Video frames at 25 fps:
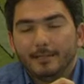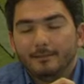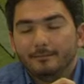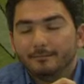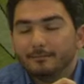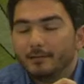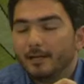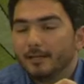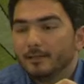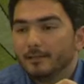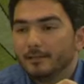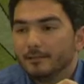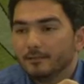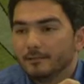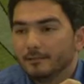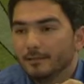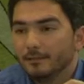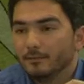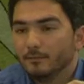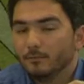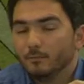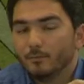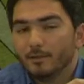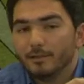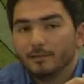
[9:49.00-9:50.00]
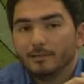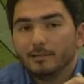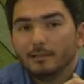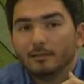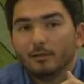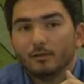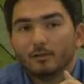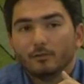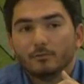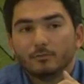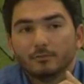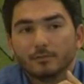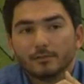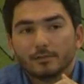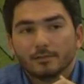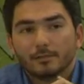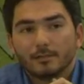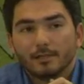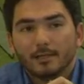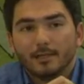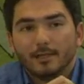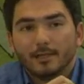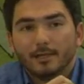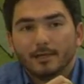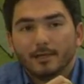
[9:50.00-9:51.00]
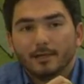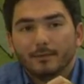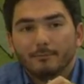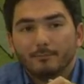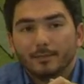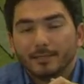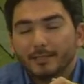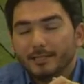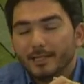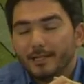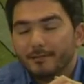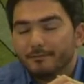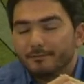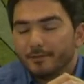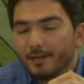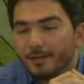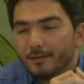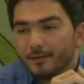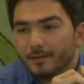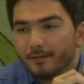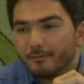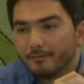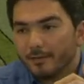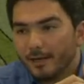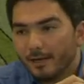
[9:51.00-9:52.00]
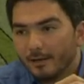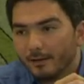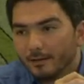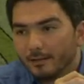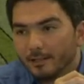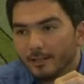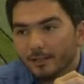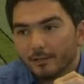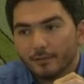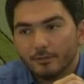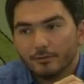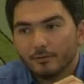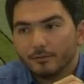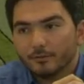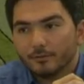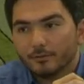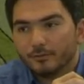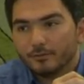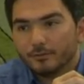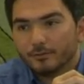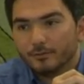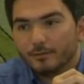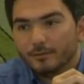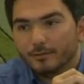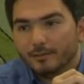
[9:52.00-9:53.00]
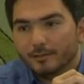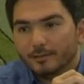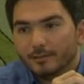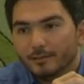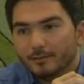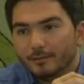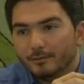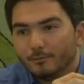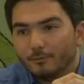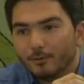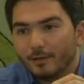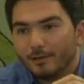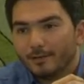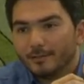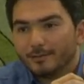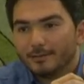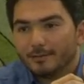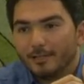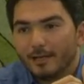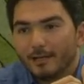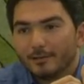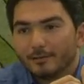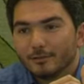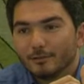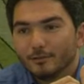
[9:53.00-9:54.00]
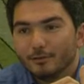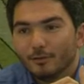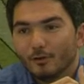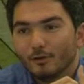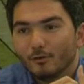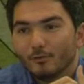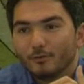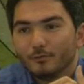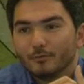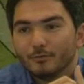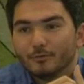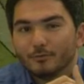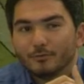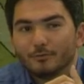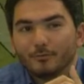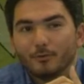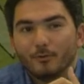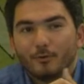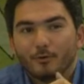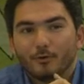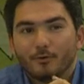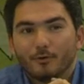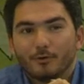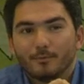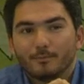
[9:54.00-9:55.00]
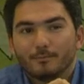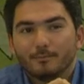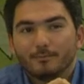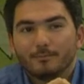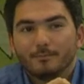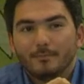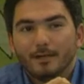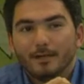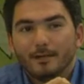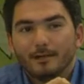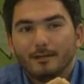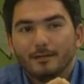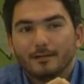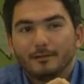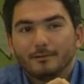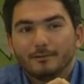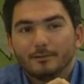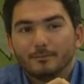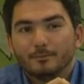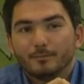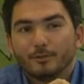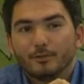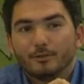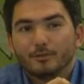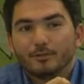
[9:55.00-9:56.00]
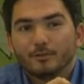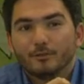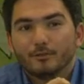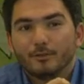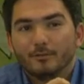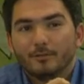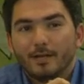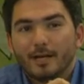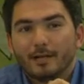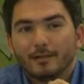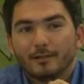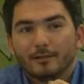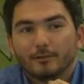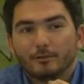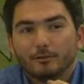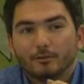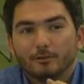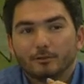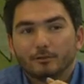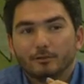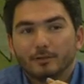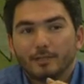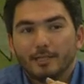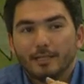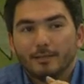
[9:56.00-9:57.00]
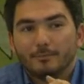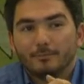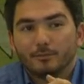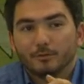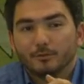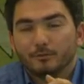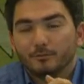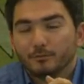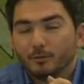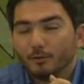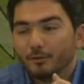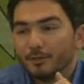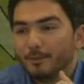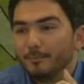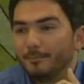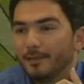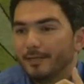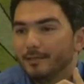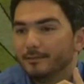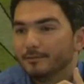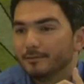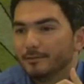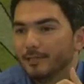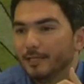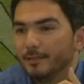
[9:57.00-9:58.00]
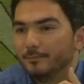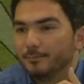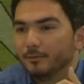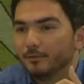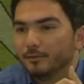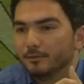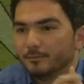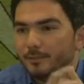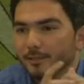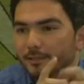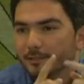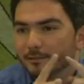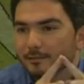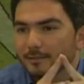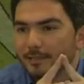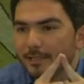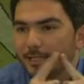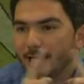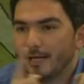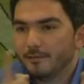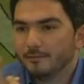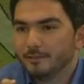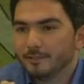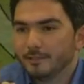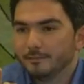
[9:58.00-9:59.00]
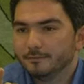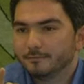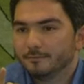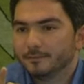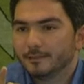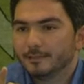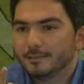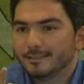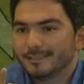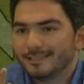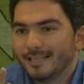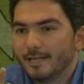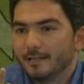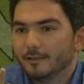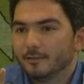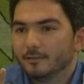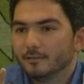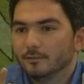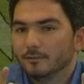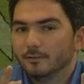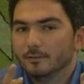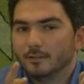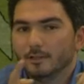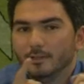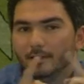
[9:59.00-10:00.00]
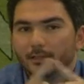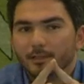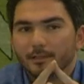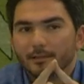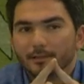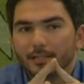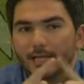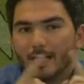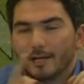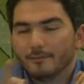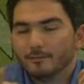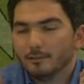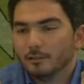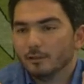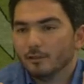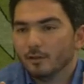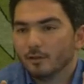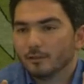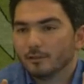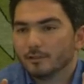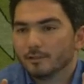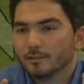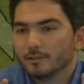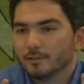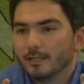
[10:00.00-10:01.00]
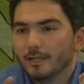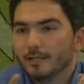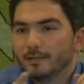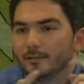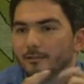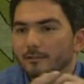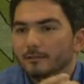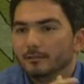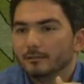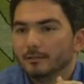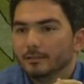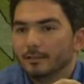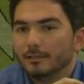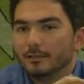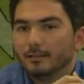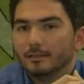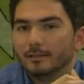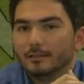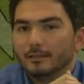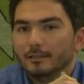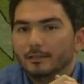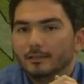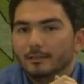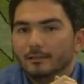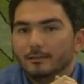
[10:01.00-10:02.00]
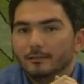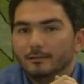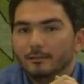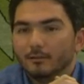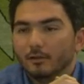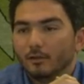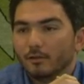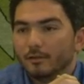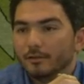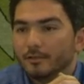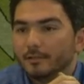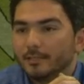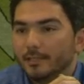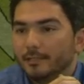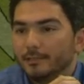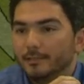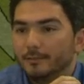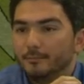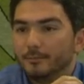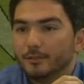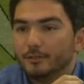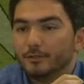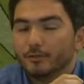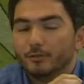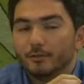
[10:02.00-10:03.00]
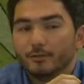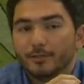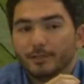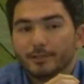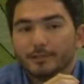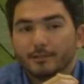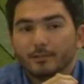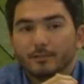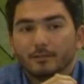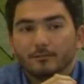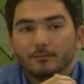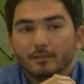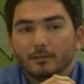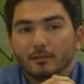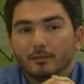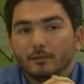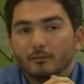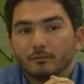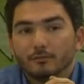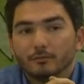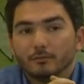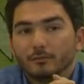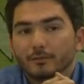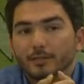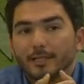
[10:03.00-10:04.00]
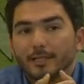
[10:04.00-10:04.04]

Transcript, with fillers: they finance it with the loans, but they very rarely use the warrantage loans for uh, the purchase of agricultural inputs for the main staples because they have a different cycle. They have a longer cycle, uh, longer than the maturity of the loan, so